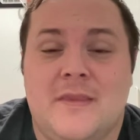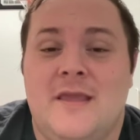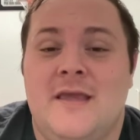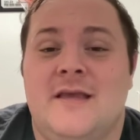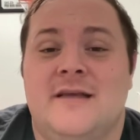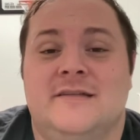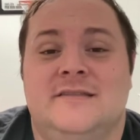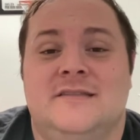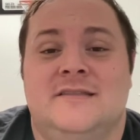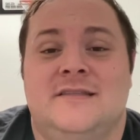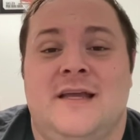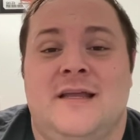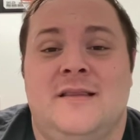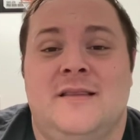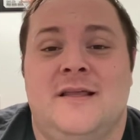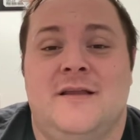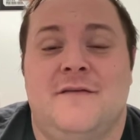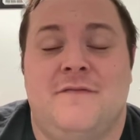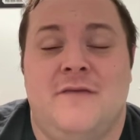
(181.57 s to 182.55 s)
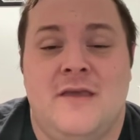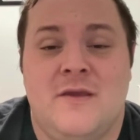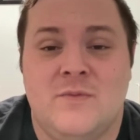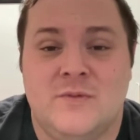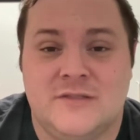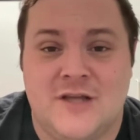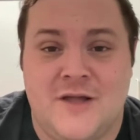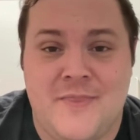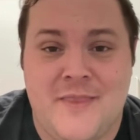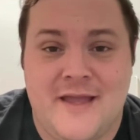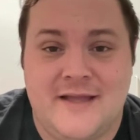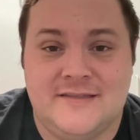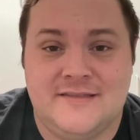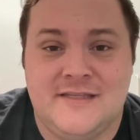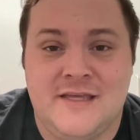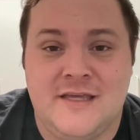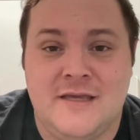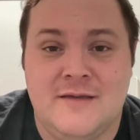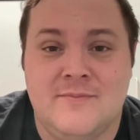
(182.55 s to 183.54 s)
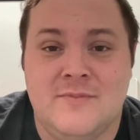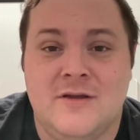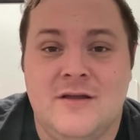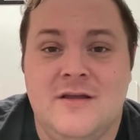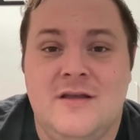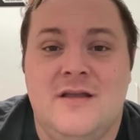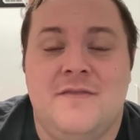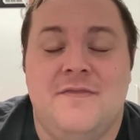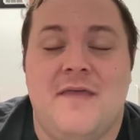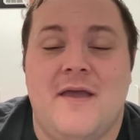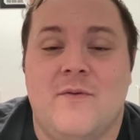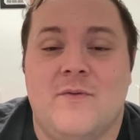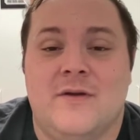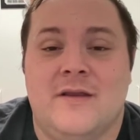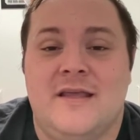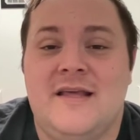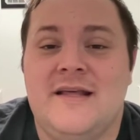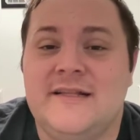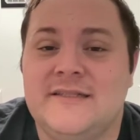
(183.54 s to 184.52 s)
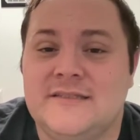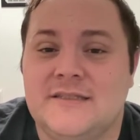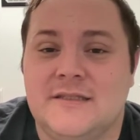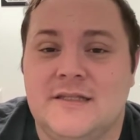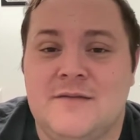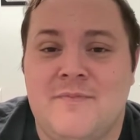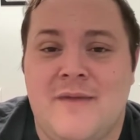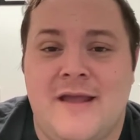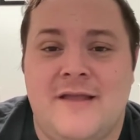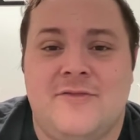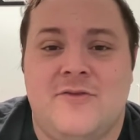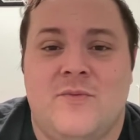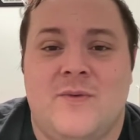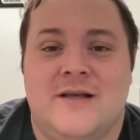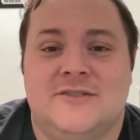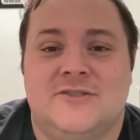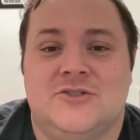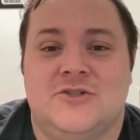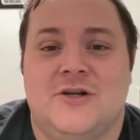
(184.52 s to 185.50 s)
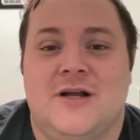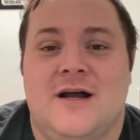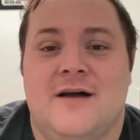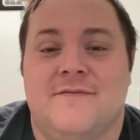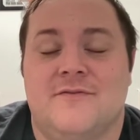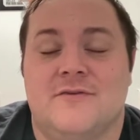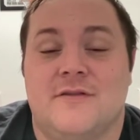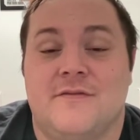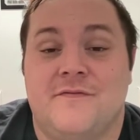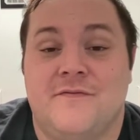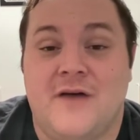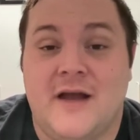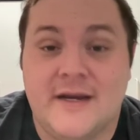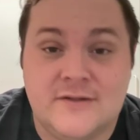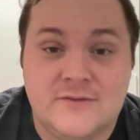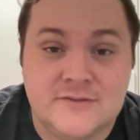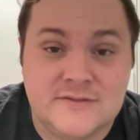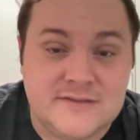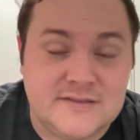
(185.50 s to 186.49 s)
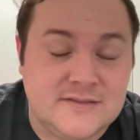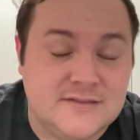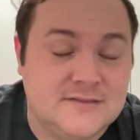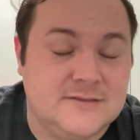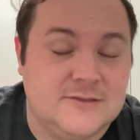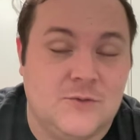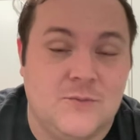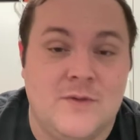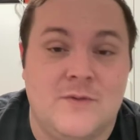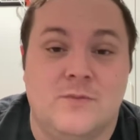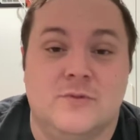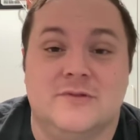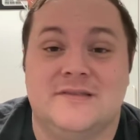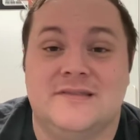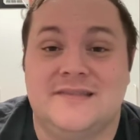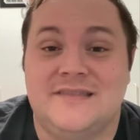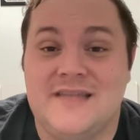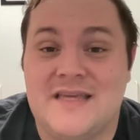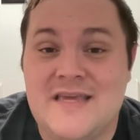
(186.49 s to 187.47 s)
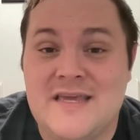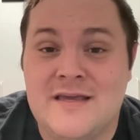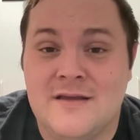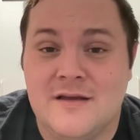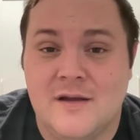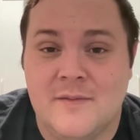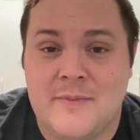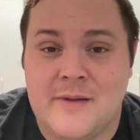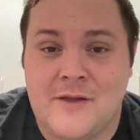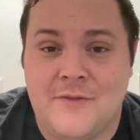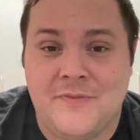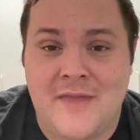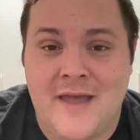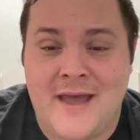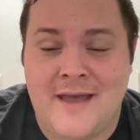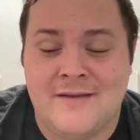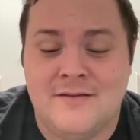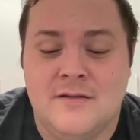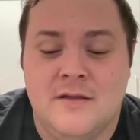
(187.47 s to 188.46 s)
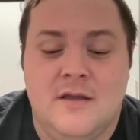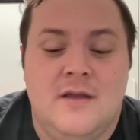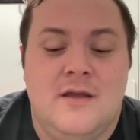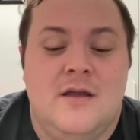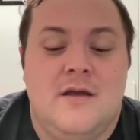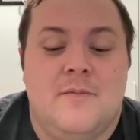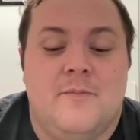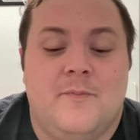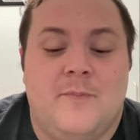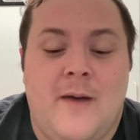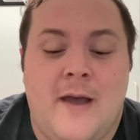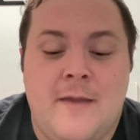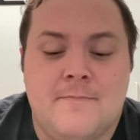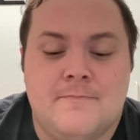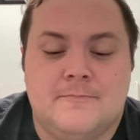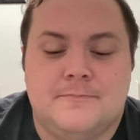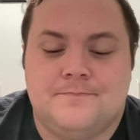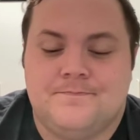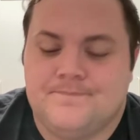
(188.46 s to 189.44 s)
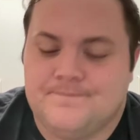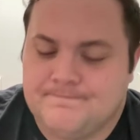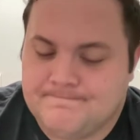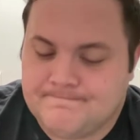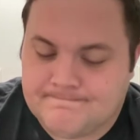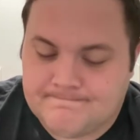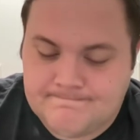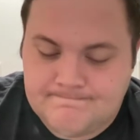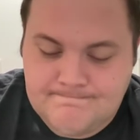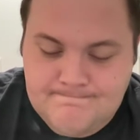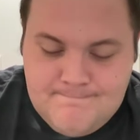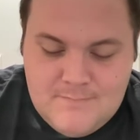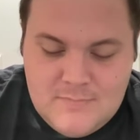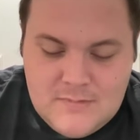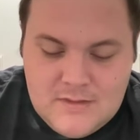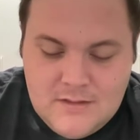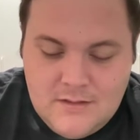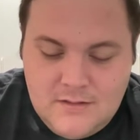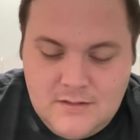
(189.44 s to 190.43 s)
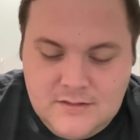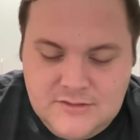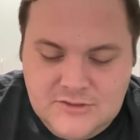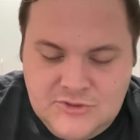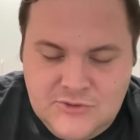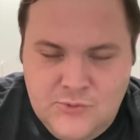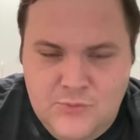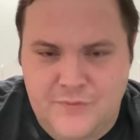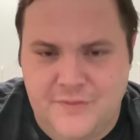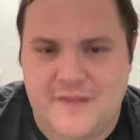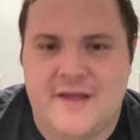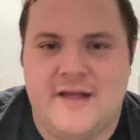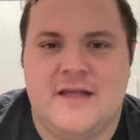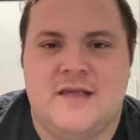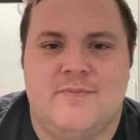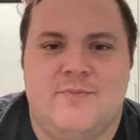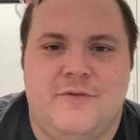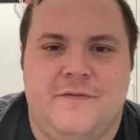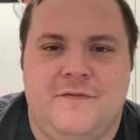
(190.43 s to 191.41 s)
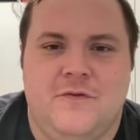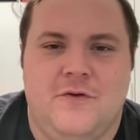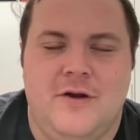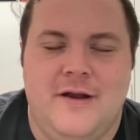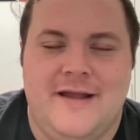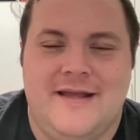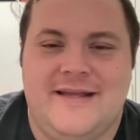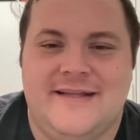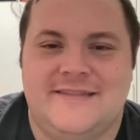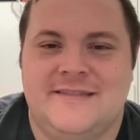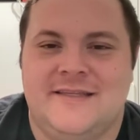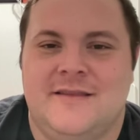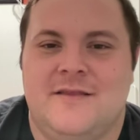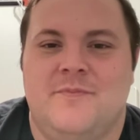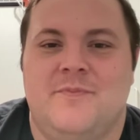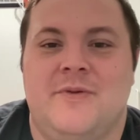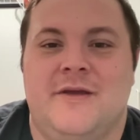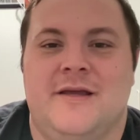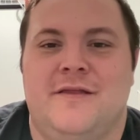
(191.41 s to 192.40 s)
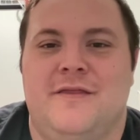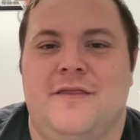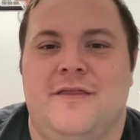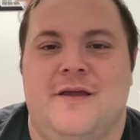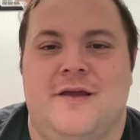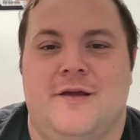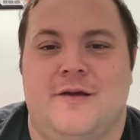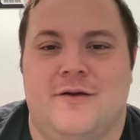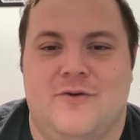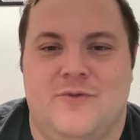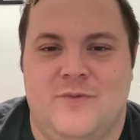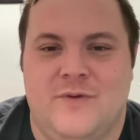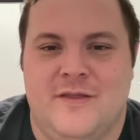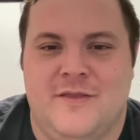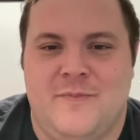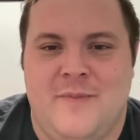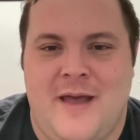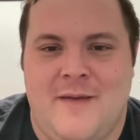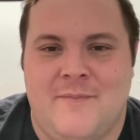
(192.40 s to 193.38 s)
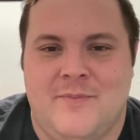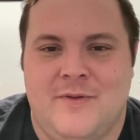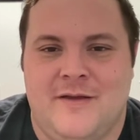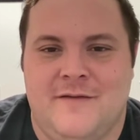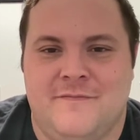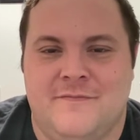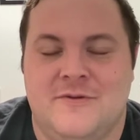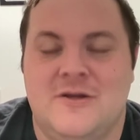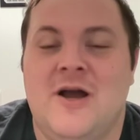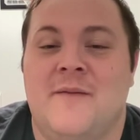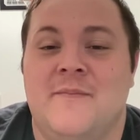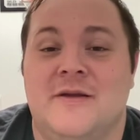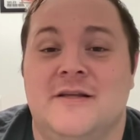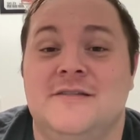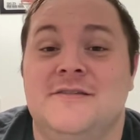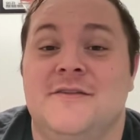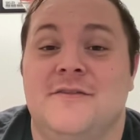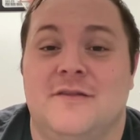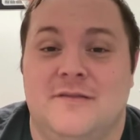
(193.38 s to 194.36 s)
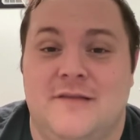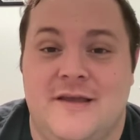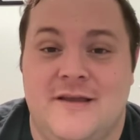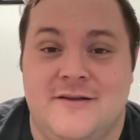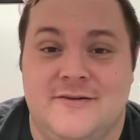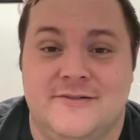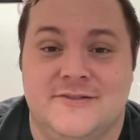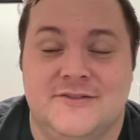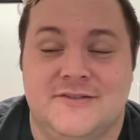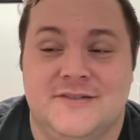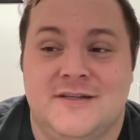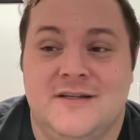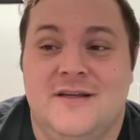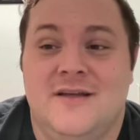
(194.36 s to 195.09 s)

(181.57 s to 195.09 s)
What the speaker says: He has said that if he was on that team, they would easily make the Western Conference Finals. So, we will see about that. But two things before I get to the big thing with PatBev coming to the Lakers.